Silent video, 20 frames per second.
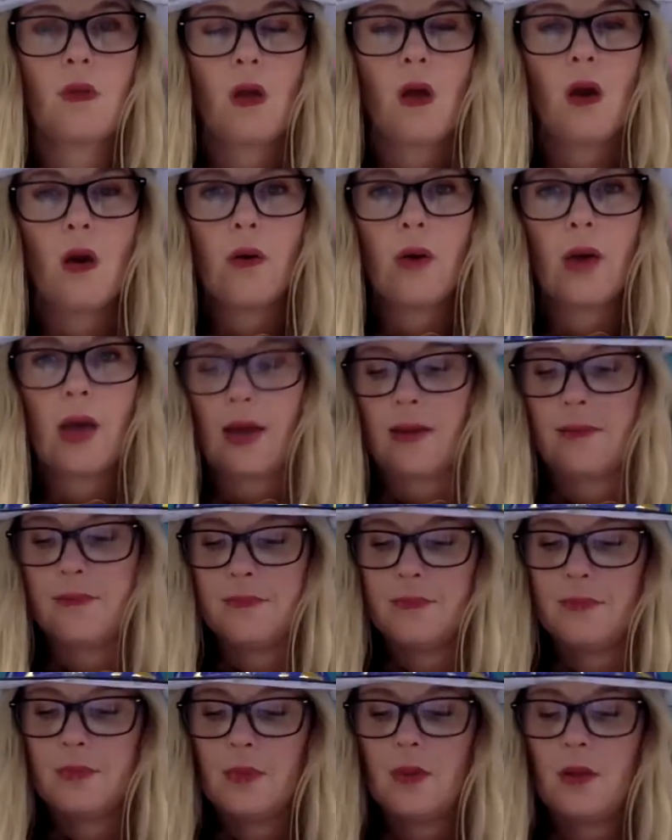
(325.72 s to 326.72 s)
Okay,
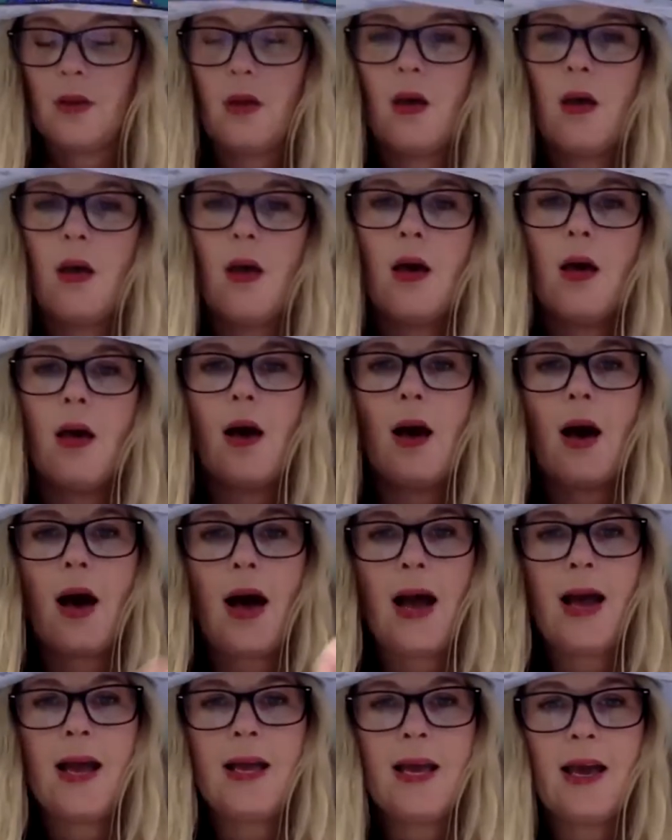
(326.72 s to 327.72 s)

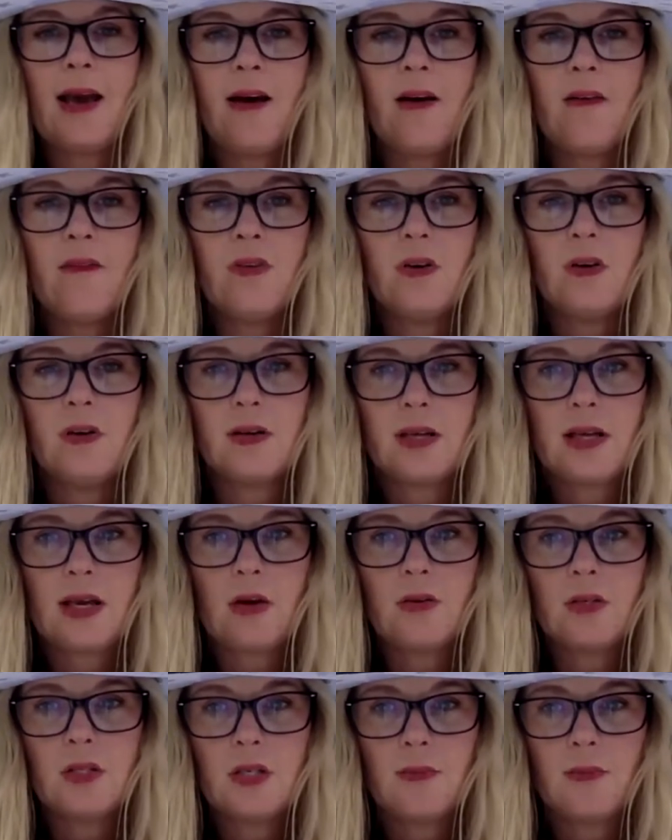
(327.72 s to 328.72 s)
I have
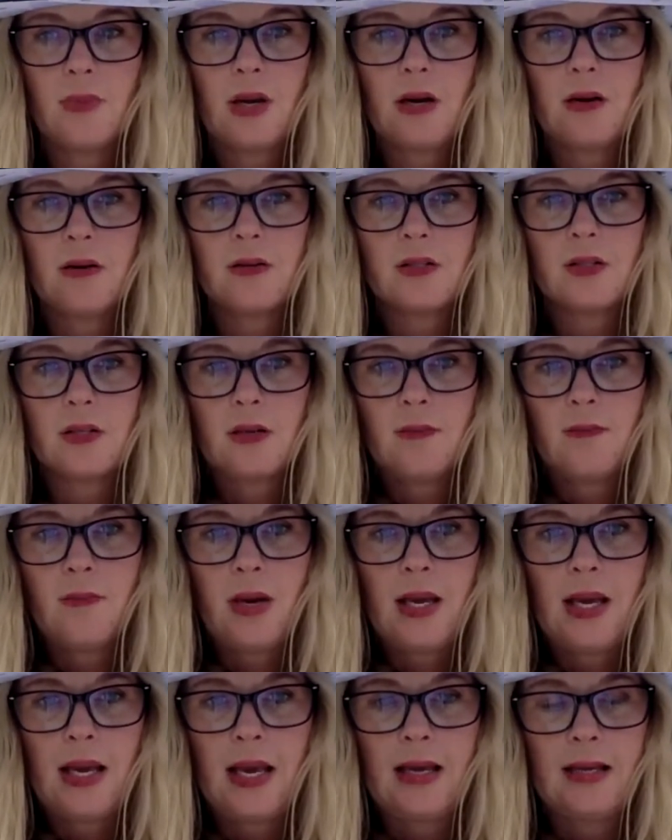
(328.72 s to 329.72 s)
counting bears in my
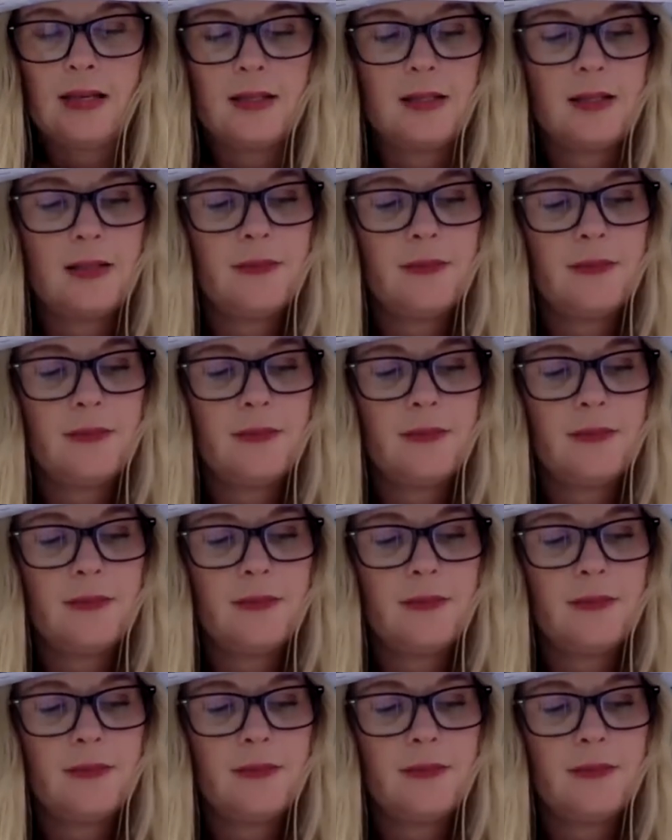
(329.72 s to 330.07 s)
hand.